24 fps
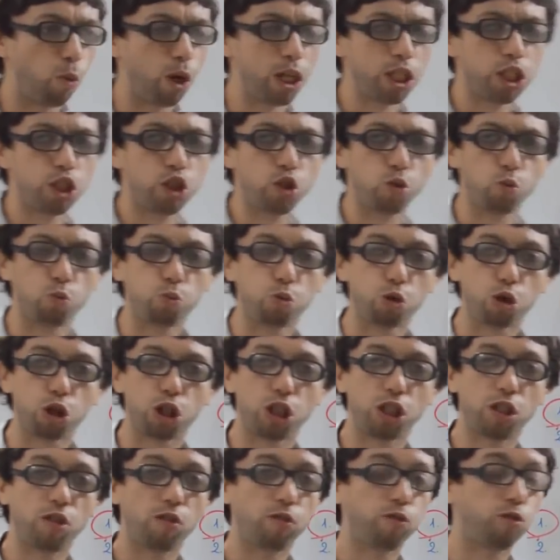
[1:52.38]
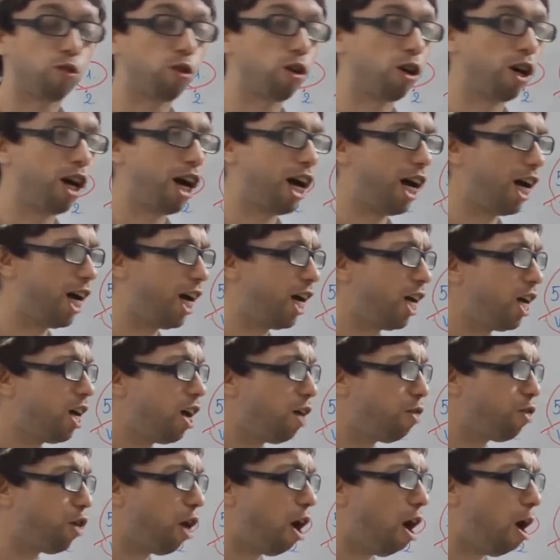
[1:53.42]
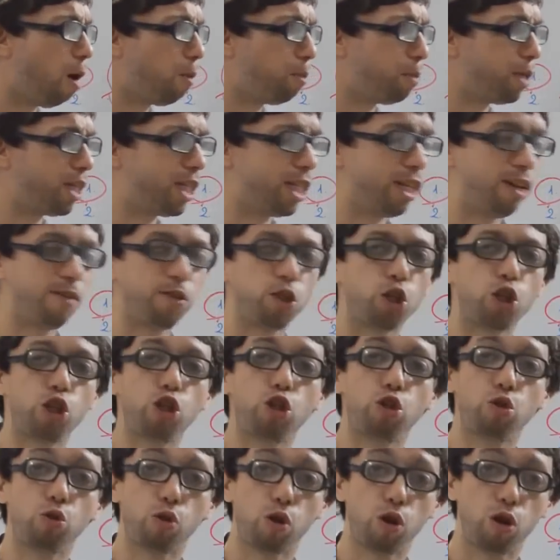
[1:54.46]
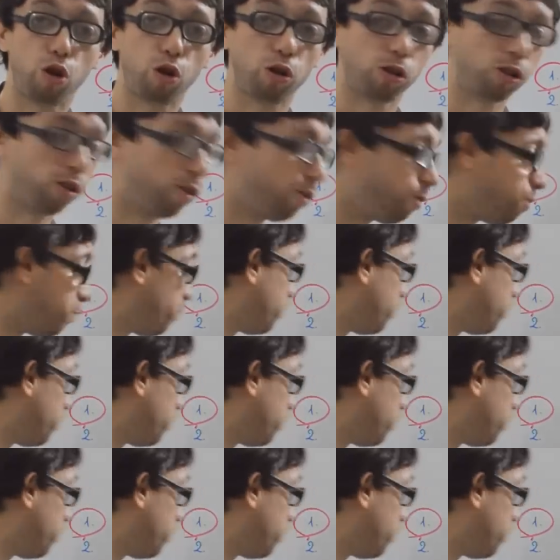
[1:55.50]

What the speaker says: what's the word for the opposite of strong?